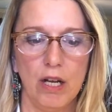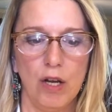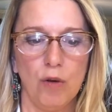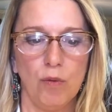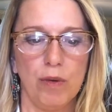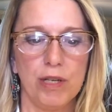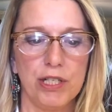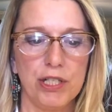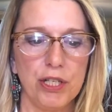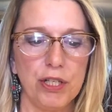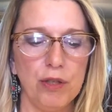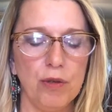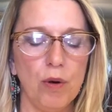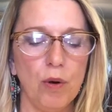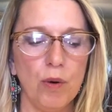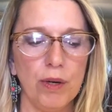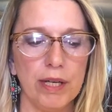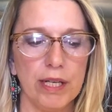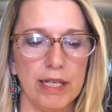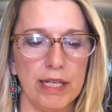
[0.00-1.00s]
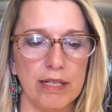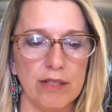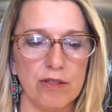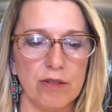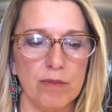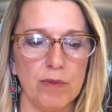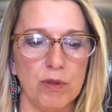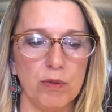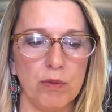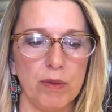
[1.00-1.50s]
When two
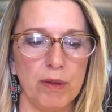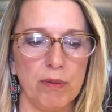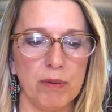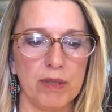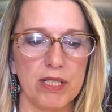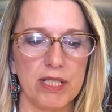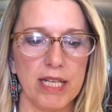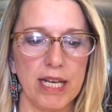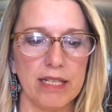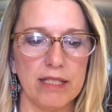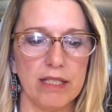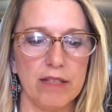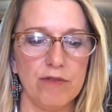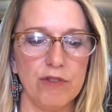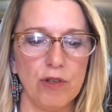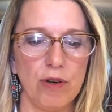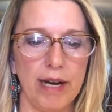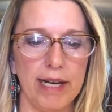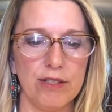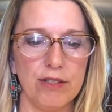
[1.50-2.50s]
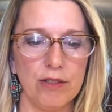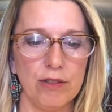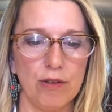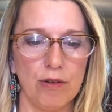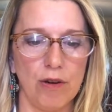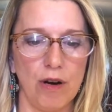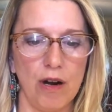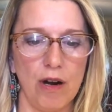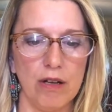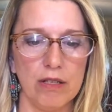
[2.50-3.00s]
organisms with recessive traits are
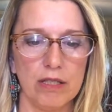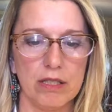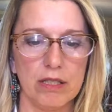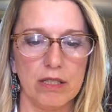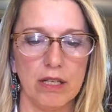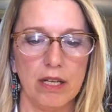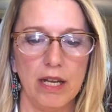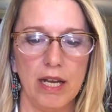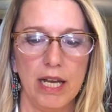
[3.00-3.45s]
crossed,